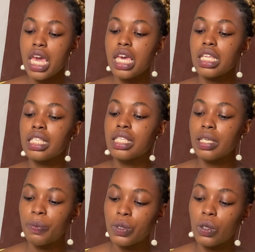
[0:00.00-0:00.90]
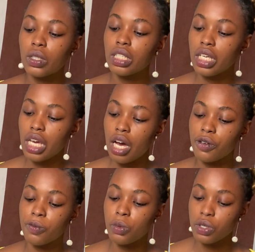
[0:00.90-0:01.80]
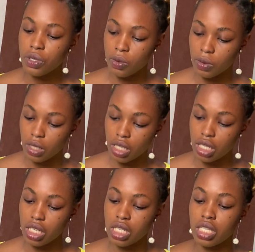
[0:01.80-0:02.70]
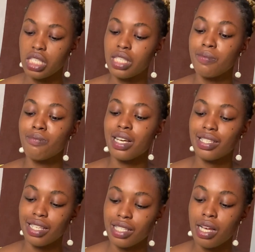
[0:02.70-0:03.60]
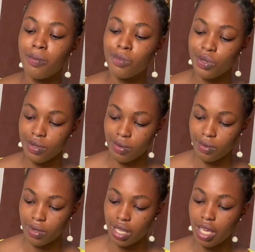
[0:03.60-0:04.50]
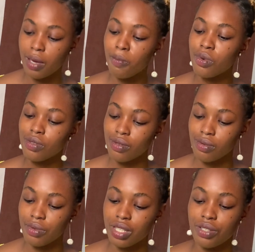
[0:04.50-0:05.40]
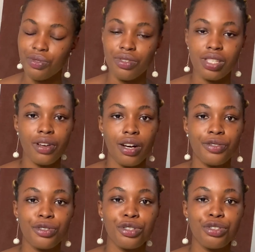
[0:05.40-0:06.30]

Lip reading: a deep third layer of muscle in the masseter muscle, a muscle which is critical for